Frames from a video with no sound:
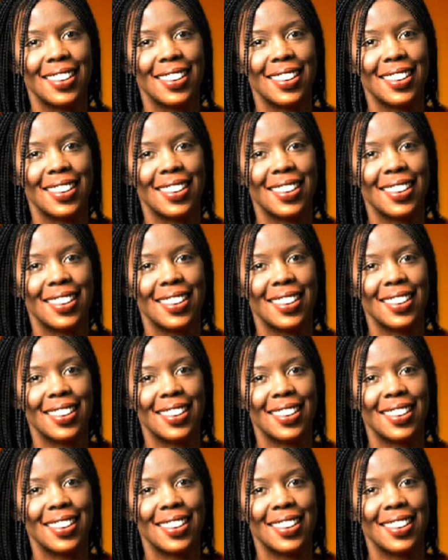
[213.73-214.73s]

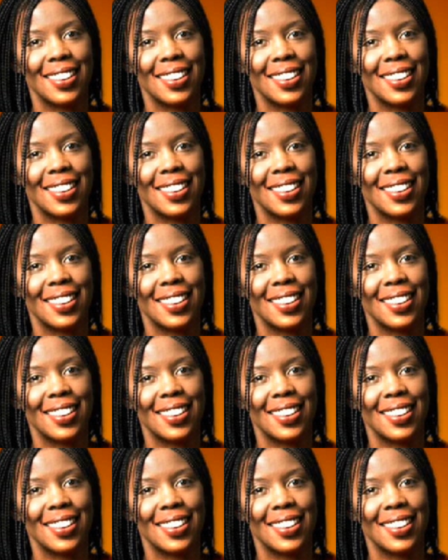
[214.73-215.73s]

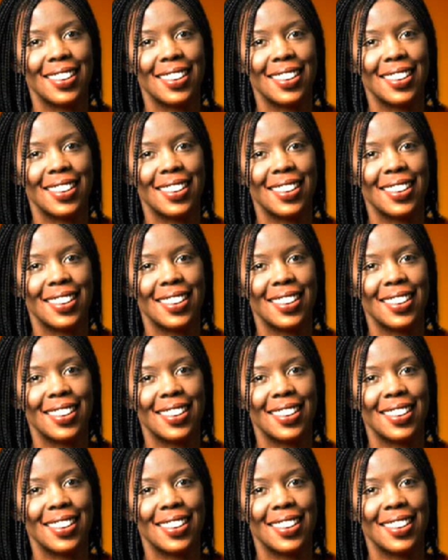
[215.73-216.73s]

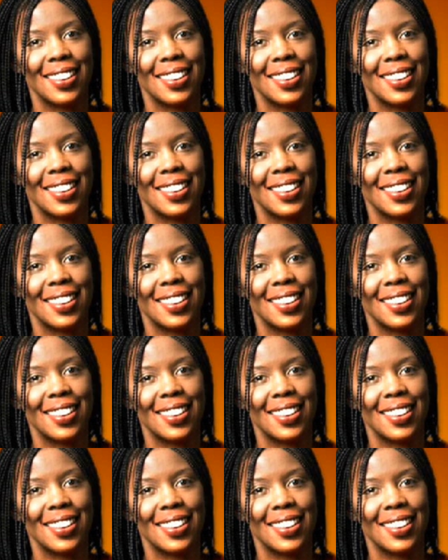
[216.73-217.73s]

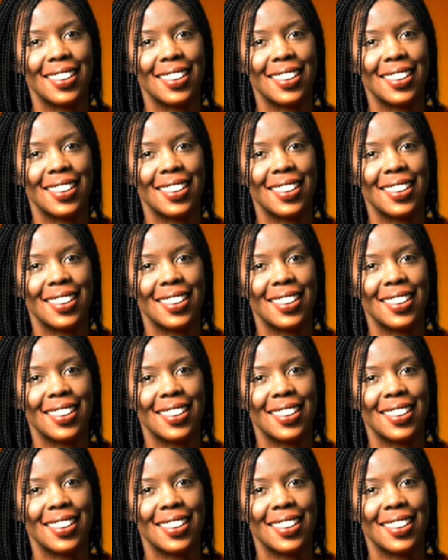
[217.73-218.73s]

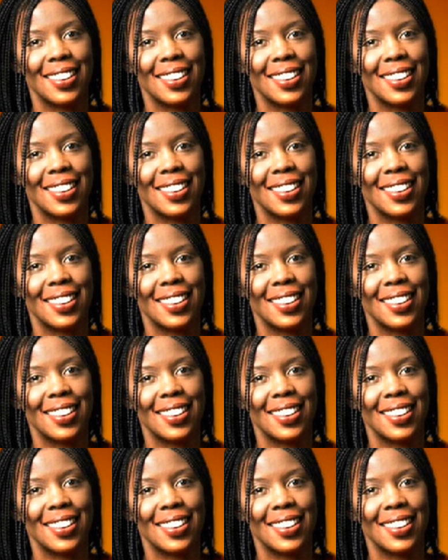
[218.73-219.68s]
[no speech]